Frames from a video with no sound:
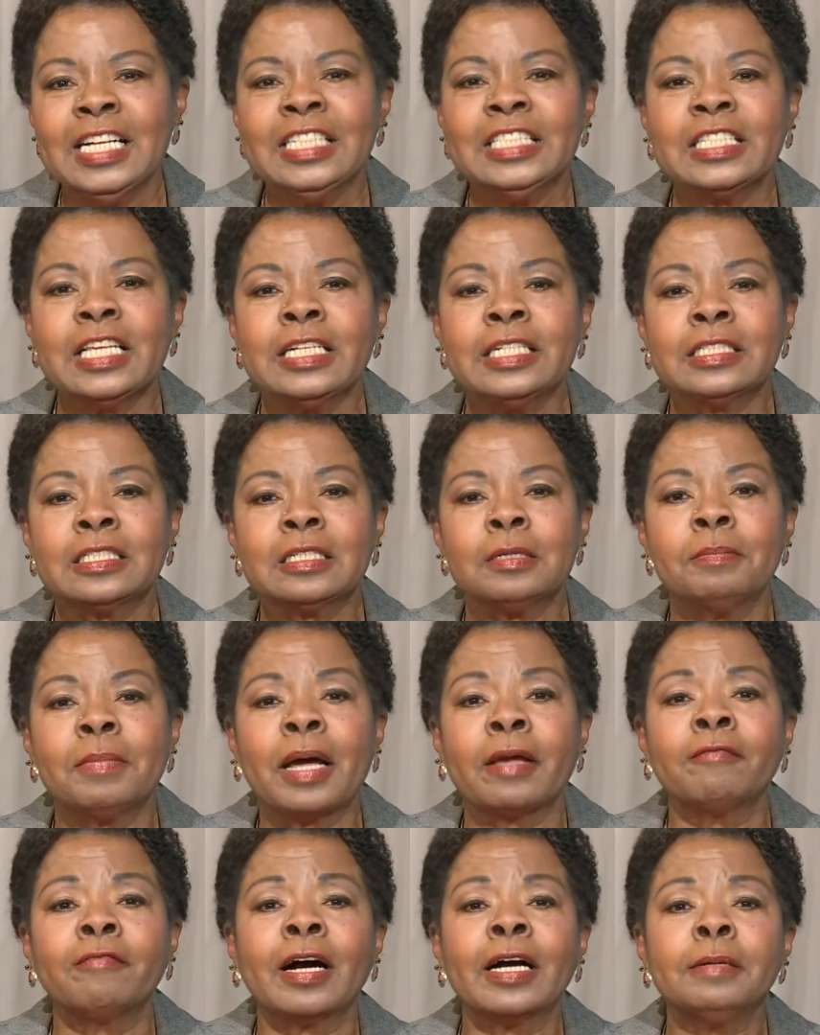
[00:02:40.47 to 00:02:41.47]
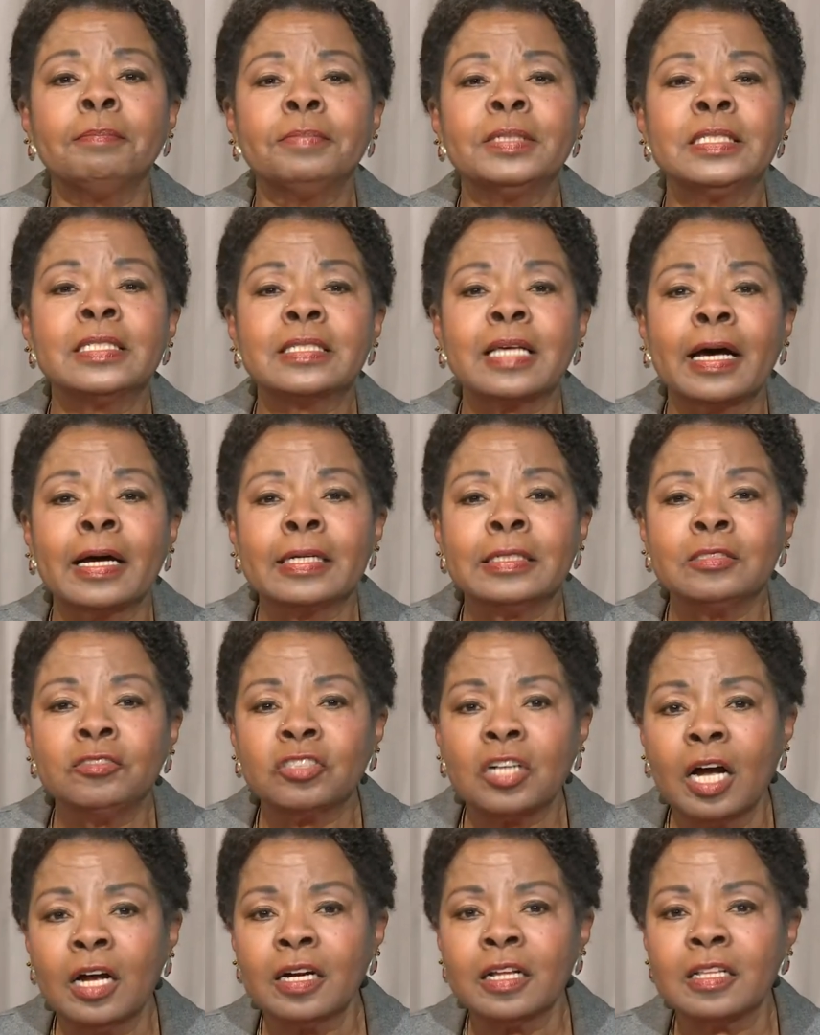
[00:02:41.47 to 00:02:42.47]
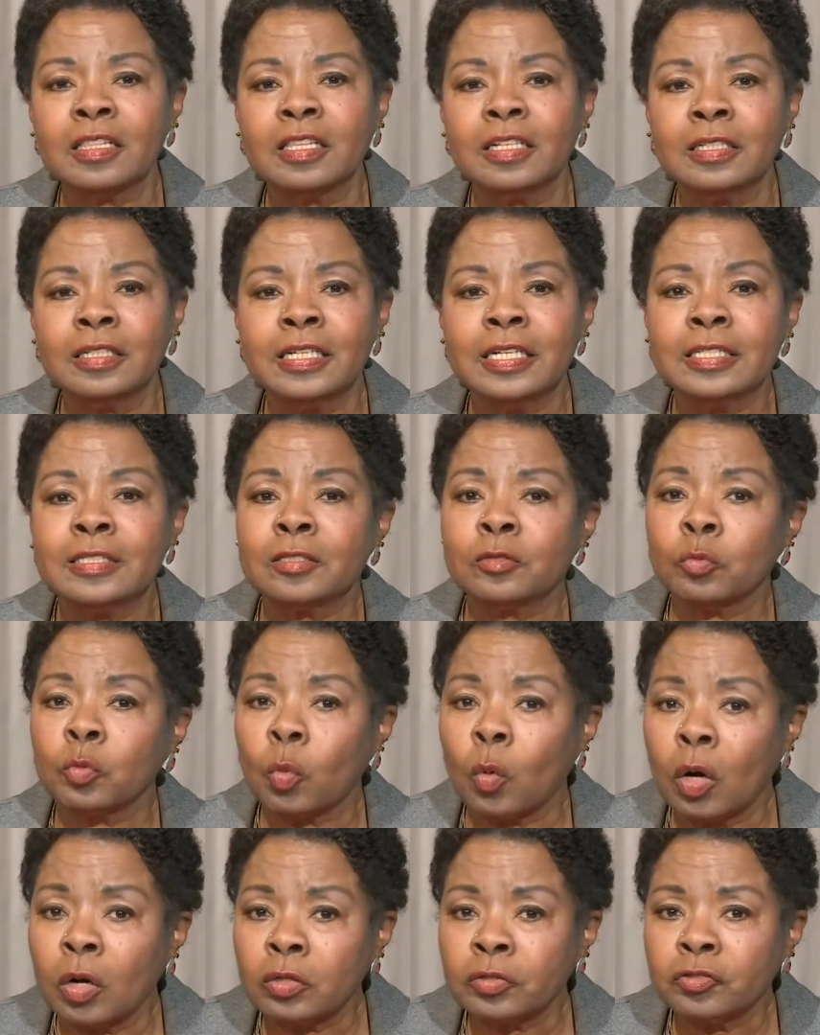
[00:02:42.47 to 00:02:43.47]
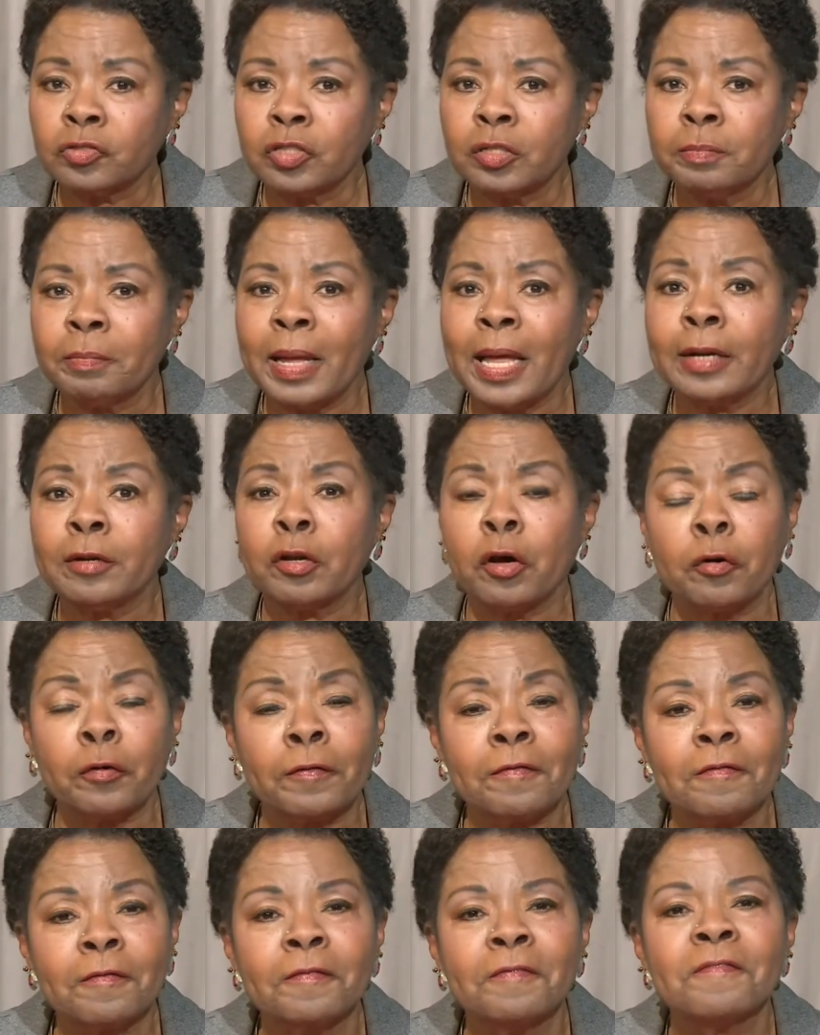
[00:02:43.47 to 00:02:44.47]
Seated to my right beside Jonathan is Walter Manofetoa.